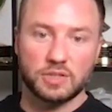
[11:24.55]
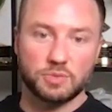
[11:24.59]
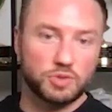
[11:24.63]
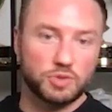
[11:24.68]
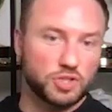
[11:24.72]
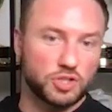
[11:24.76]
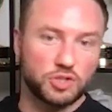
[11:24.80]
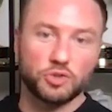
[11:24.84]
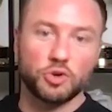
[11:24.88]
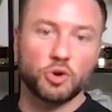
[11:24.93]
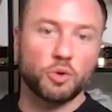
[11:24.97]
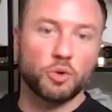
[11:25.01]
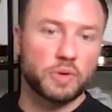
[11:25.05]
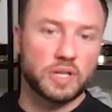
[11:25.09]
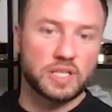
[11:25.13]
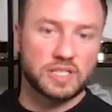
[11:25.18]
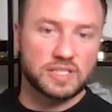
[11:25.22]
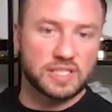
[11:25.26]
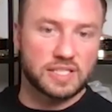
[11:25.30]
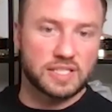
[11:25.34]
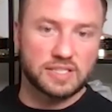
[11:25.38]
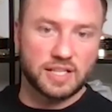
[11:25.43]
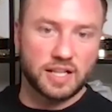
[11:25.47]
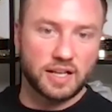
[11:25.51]
which you normally
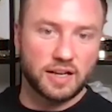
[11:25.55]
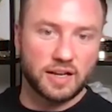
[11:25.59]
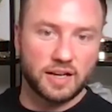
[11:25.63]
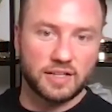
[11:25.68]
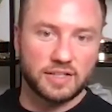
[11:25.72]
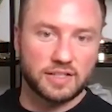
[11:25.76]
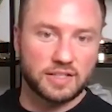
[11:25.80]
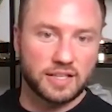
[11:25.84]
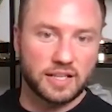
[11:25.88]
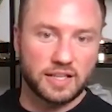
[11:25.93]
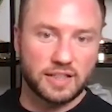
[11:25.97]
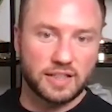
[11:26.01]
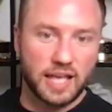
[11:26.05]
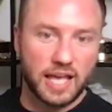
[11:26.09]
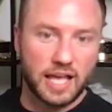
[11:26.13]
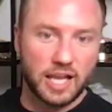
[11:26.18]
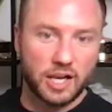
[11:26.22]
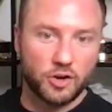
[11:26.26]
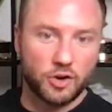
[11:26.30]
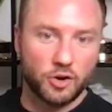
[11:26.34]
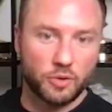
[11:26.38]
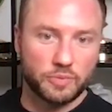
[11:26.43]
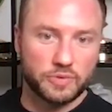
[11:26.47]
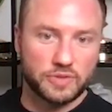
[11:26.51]
see slung underneath a
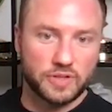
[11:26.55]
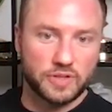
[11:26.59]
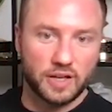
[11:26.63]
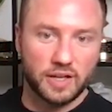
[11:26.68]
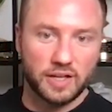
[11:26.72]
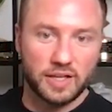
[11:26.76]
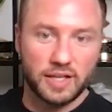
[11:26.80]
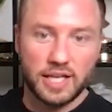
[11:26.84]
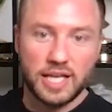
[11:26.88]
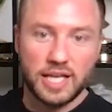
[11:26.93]
helicopter.